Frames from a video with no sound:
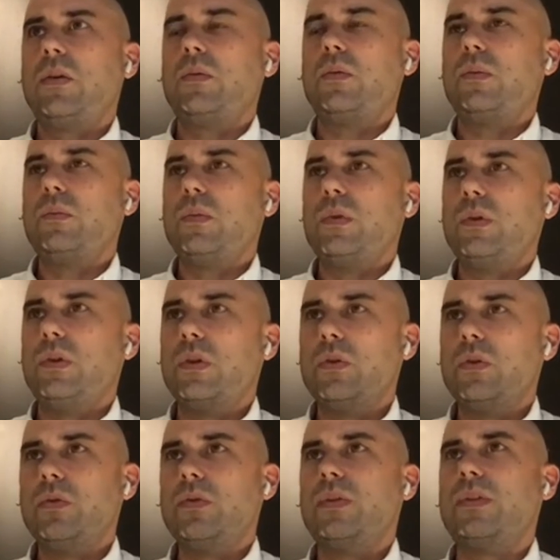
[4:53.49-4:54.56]
you know,
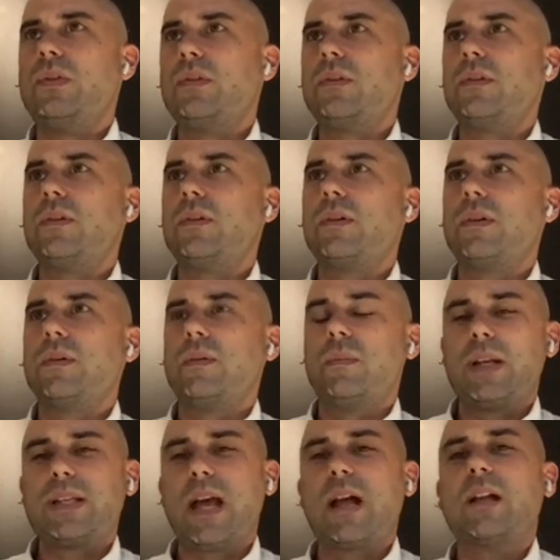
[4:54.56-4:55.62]
use
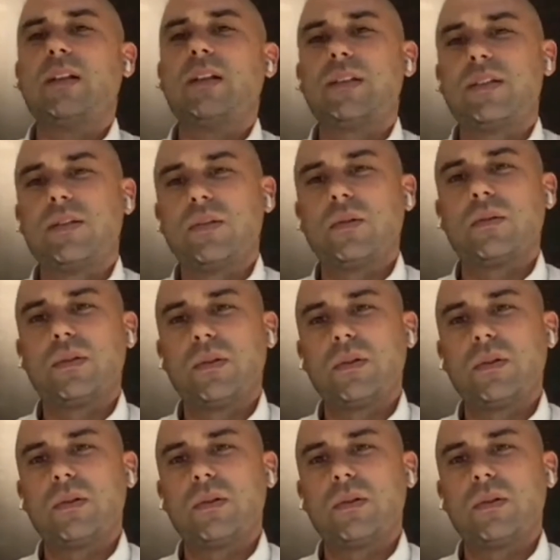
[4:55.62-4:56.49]
my talents to